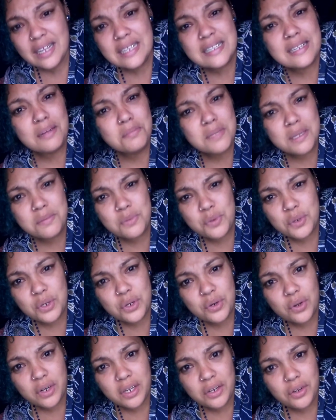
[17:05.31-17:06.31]
Sometimes when
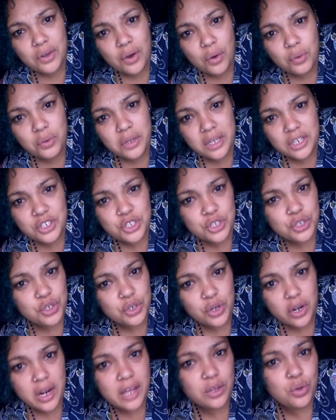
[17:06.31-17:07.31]
you're not in your own
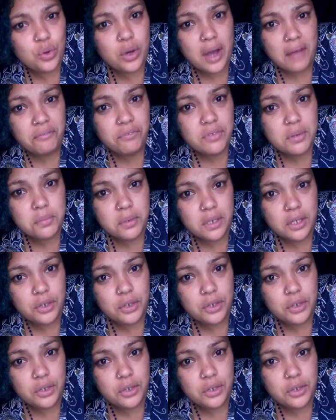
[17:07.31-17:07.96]
kitchen, like you're comfortable